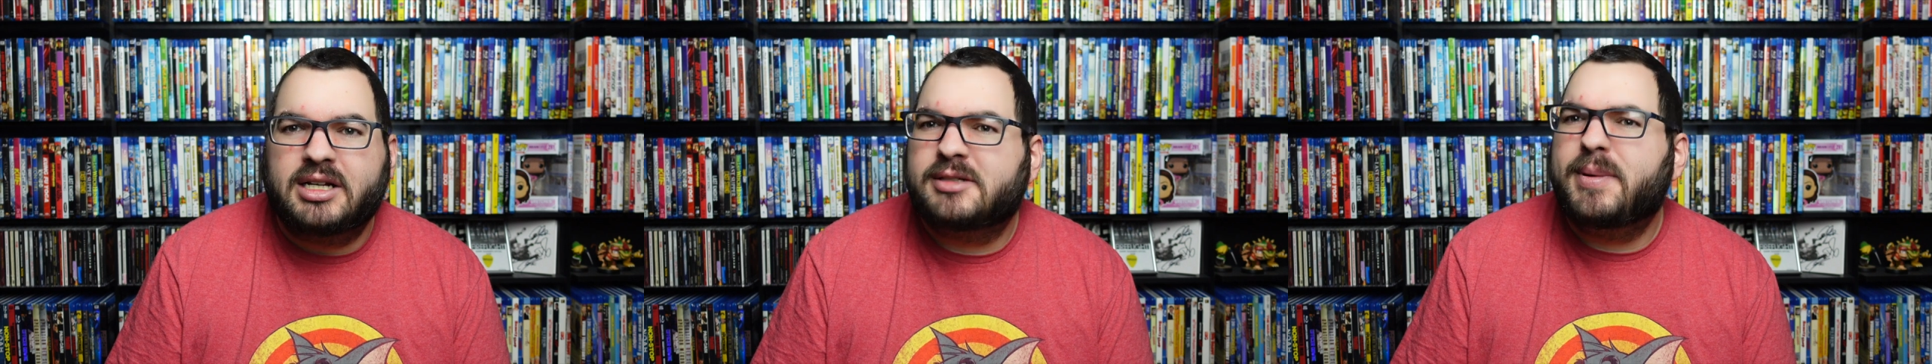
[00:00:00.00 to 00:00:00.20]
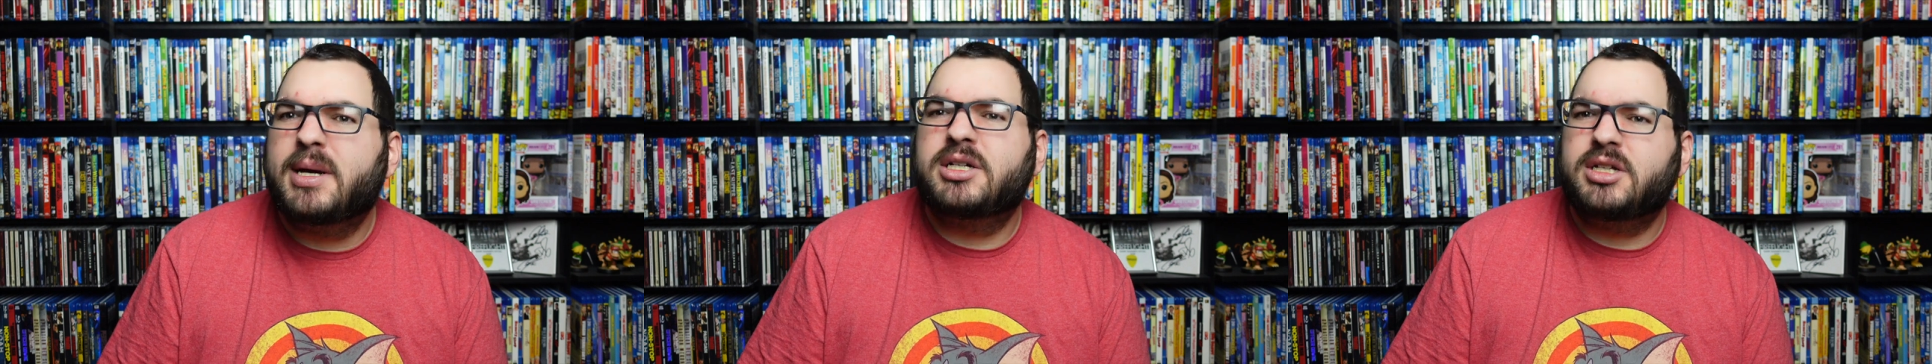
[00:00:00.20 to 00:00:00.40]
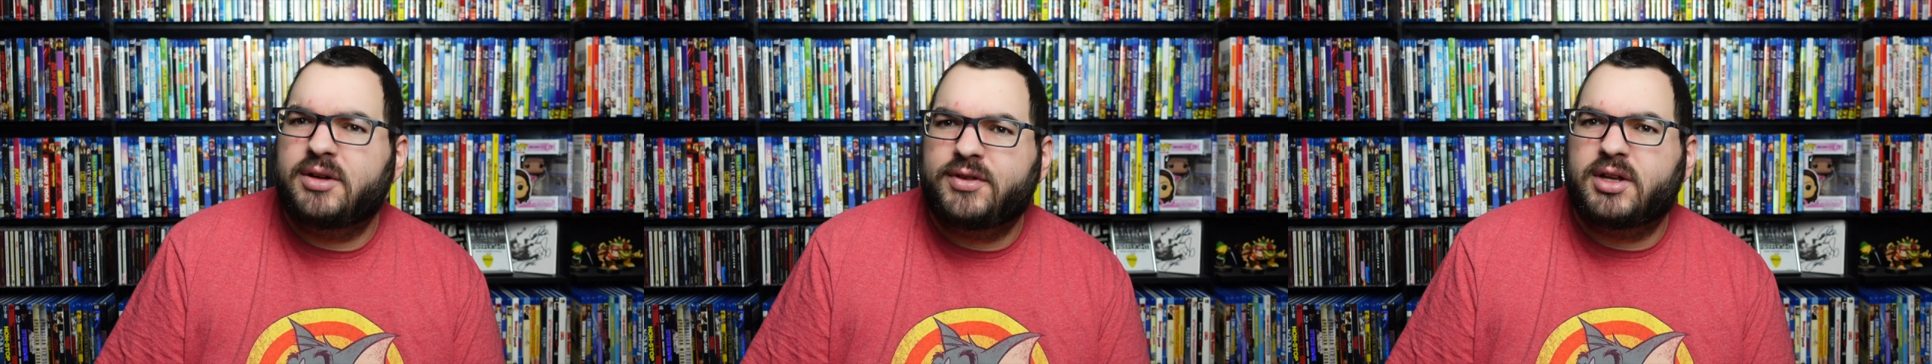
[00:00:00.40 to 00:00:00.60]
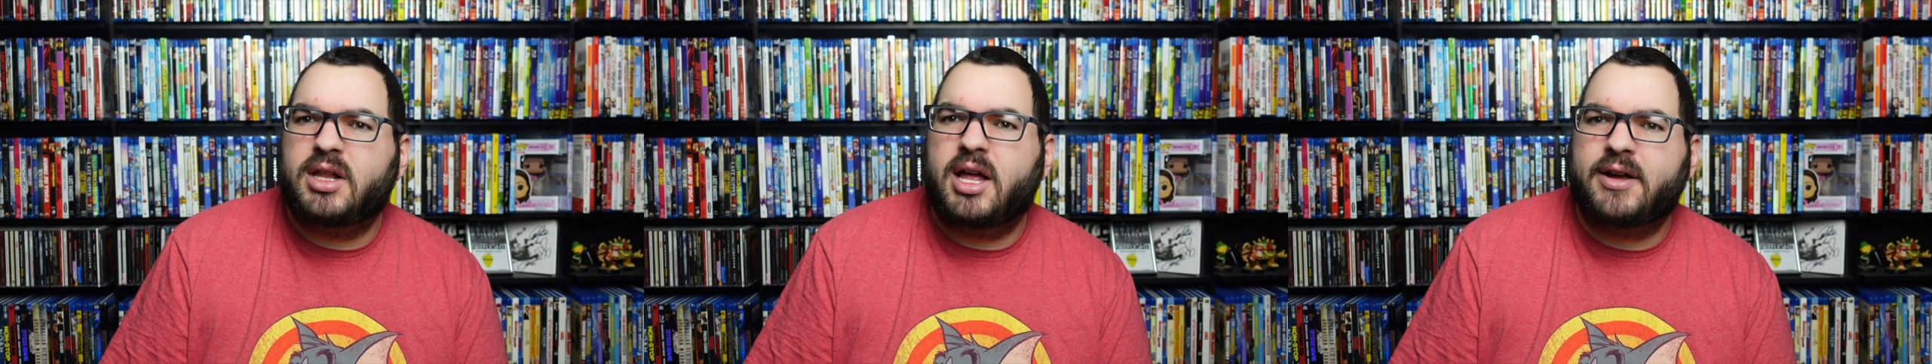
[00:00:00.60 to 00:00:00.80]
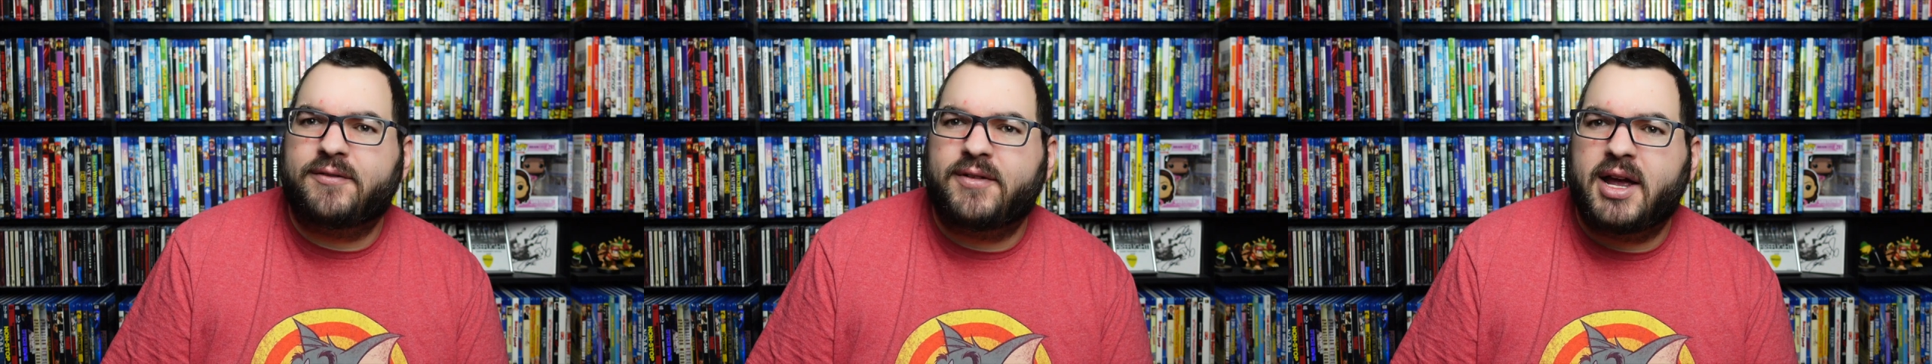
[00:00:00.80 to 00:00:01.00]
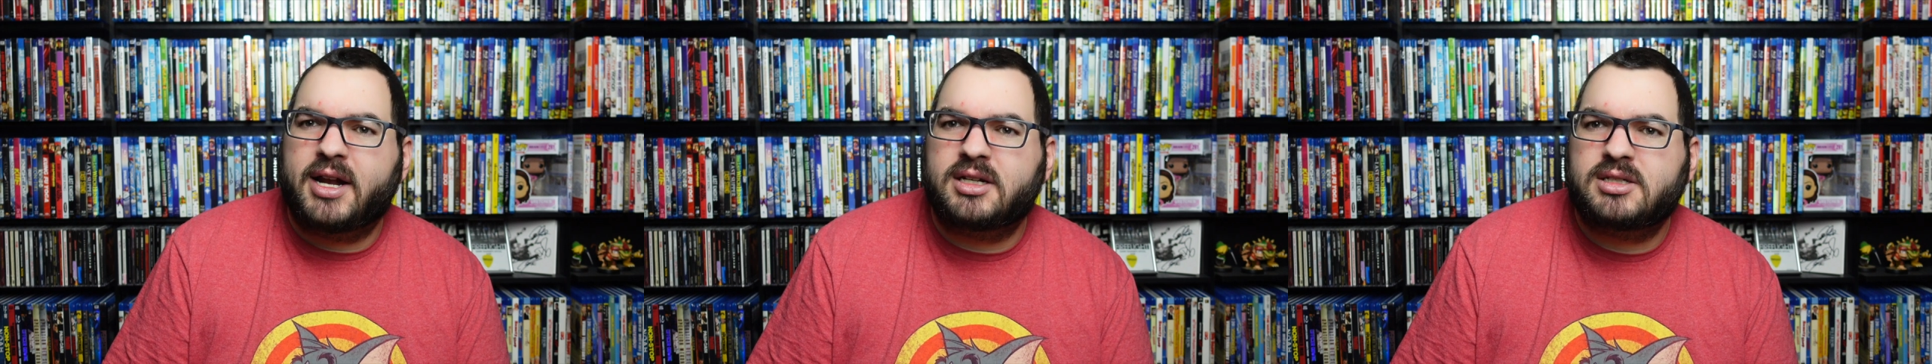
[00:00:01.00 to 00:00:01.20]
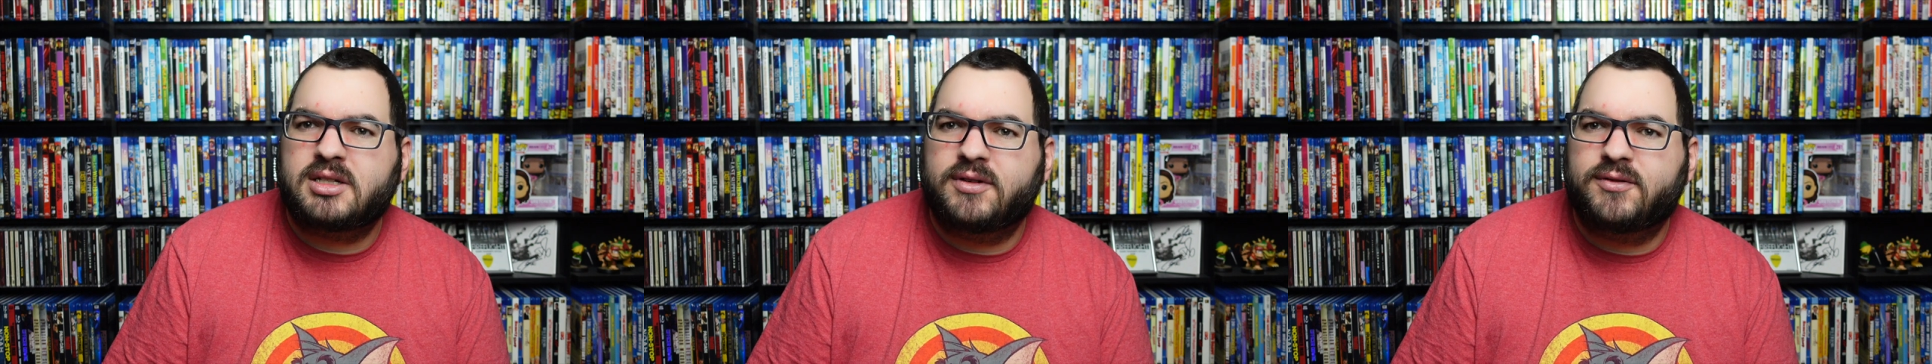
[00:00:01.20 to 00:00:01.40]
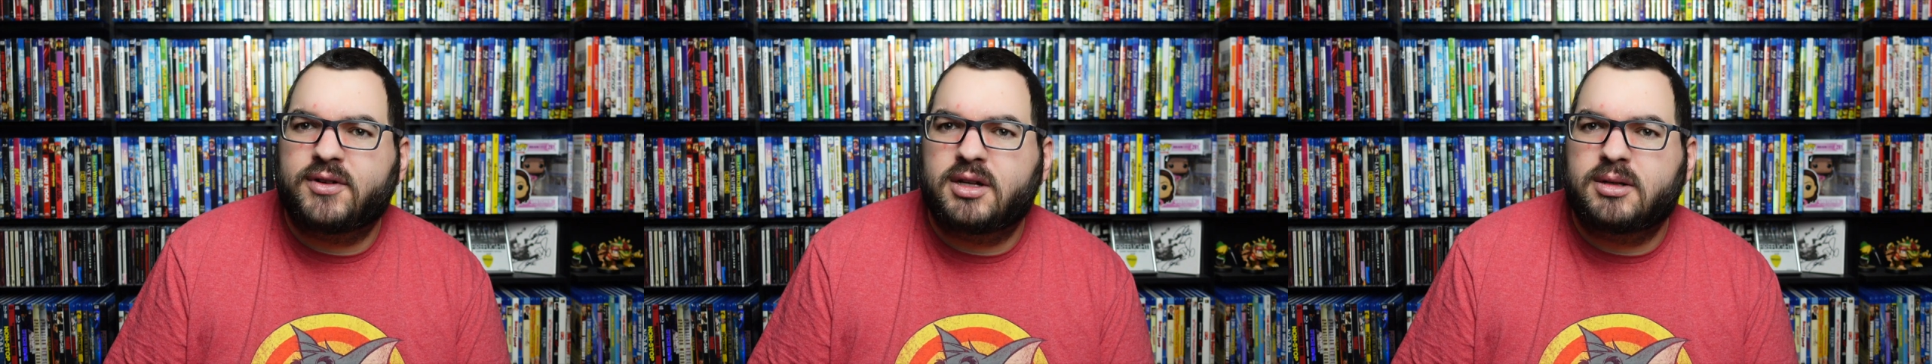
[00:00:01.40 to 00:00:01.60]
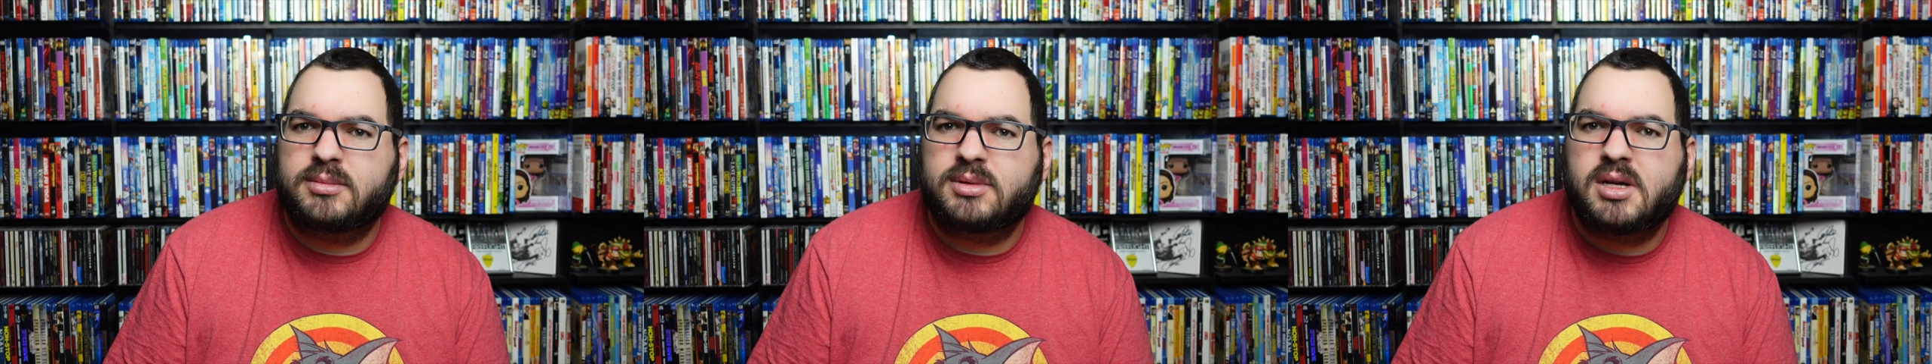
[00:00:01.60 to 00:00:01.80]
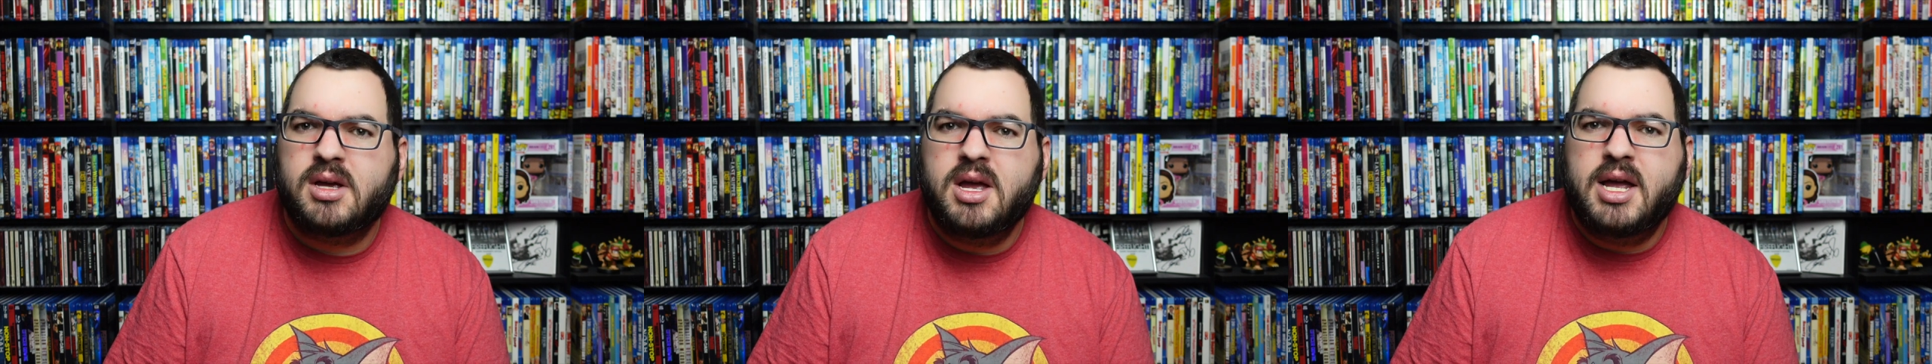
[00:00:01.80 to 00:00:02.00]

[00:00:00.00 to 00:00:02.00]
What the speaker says: especially if you like fantasy films.